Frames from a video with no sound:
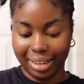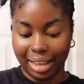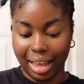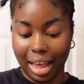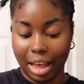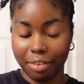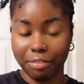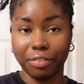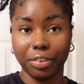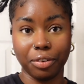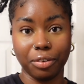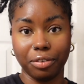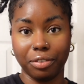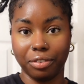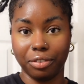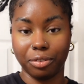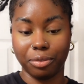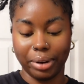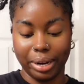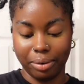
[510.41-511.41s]
I feel
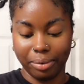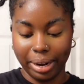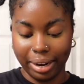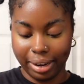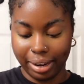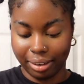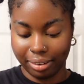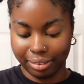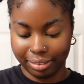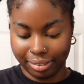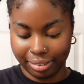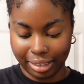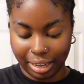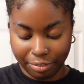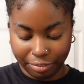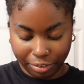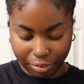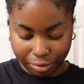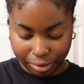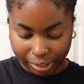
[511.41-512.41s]
great right now. I
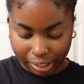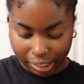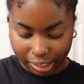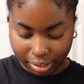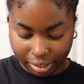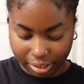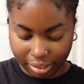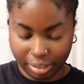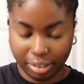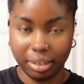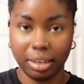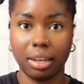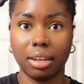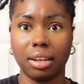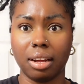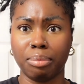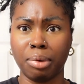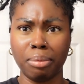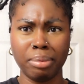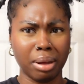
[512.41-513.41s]
feel really good.
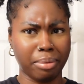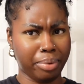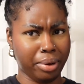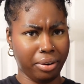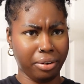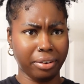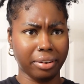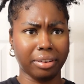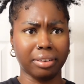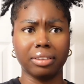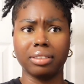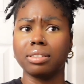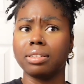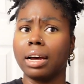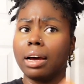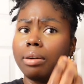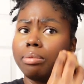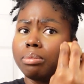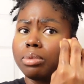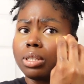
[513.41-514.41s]
I'm on my period, so
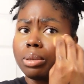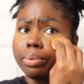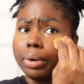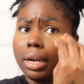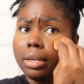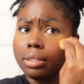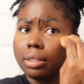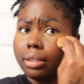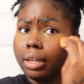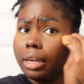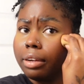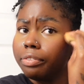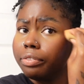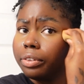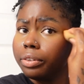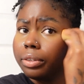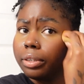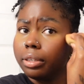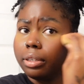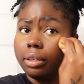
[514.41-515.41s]
I'm surprisingly, I
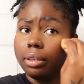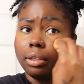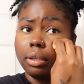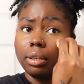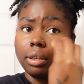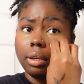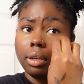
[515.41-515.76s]
feel good.